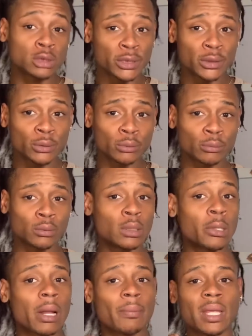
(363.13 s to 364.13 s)
soon, you know
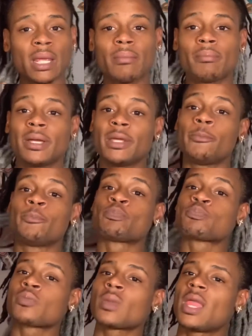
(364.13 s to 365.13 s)
what I mean? But
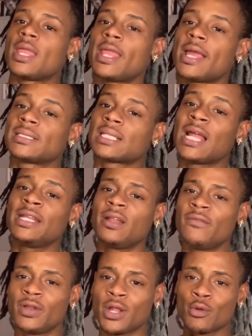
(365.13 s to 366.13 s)
Yes, I did a
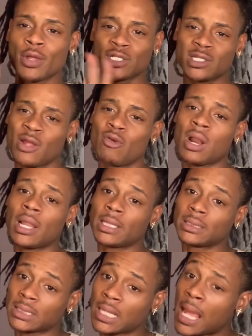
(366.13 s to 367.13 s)
video yesterday on
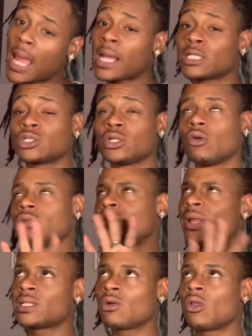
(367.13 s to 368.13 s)
Alyssa Ashley, or two
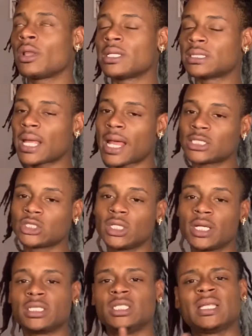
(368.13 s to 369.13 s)
days ago on Alyssa Ashley,
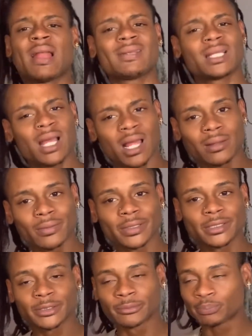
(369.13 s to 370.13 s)
because she said I was a
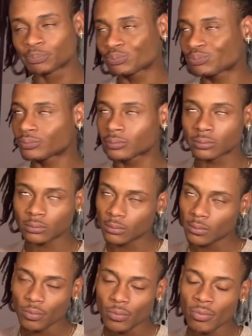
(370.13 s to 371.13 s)
colorist. If
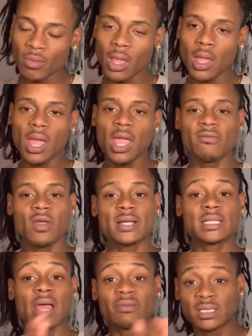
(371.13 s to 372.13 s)
you guys
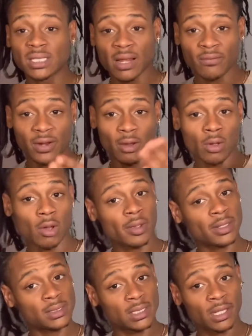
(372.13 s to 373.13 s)
haven't seen that video, go get
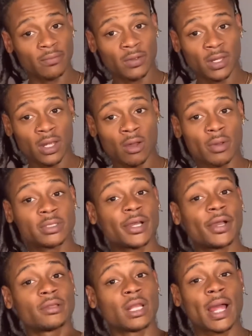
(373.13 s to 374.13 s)
into that video and check
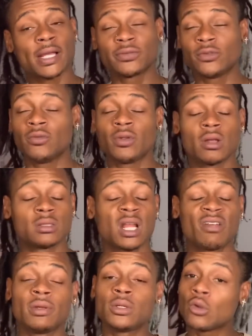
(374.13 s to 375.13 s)
out the last few videos that
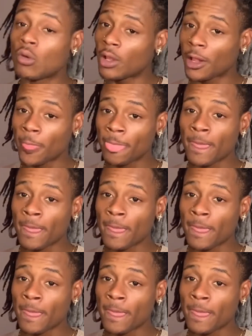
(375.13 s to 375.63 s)
I've been doing.